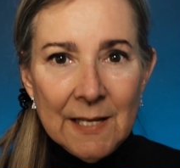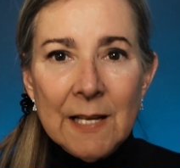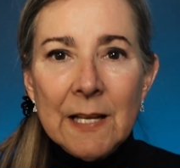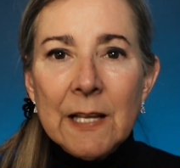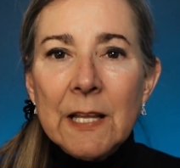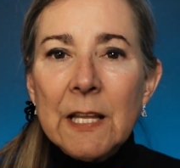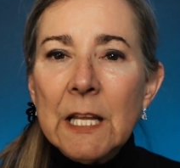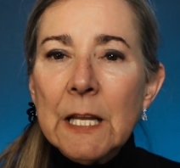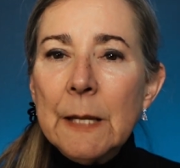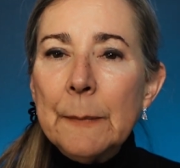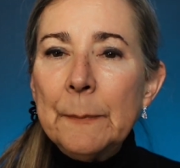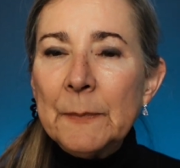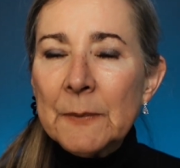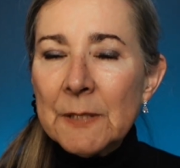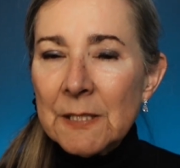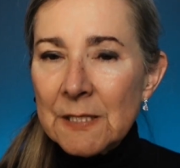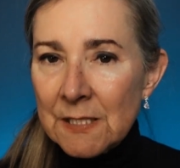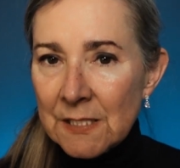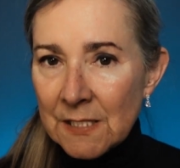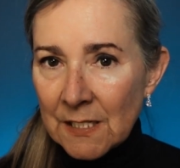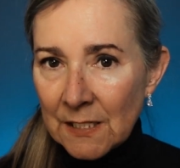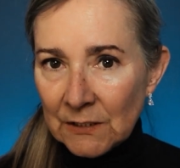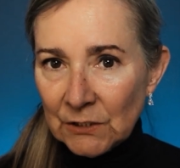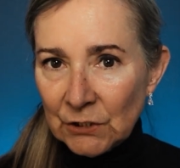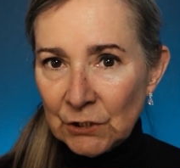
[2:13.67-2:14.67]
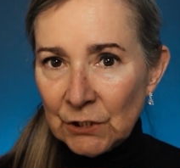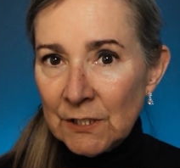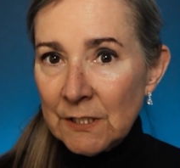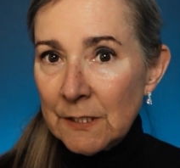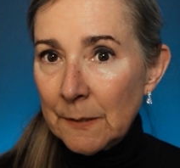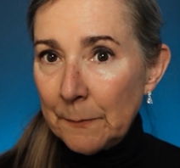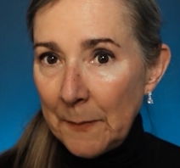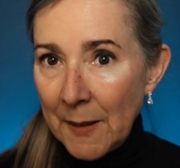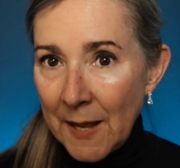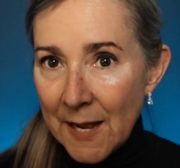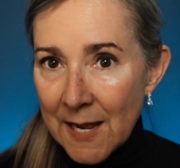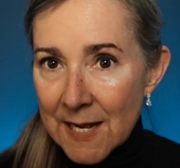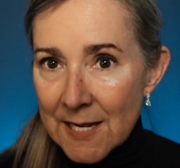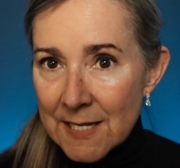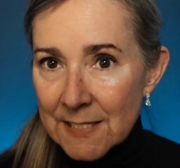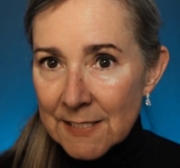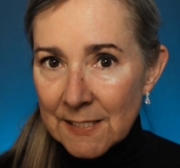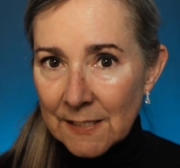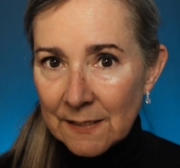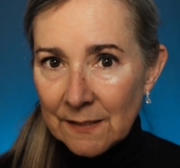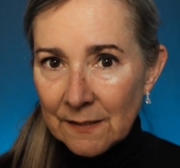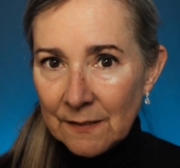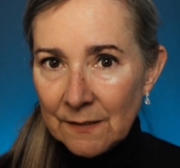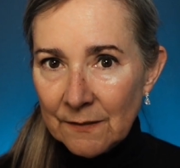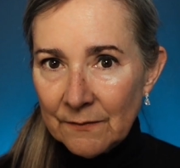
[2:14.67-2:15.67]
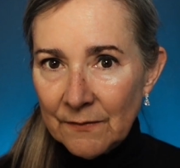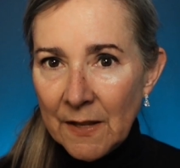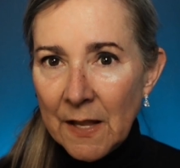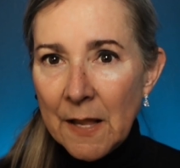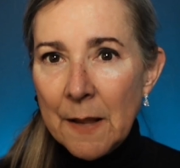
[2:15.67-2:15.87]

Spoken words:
keep discussions positive,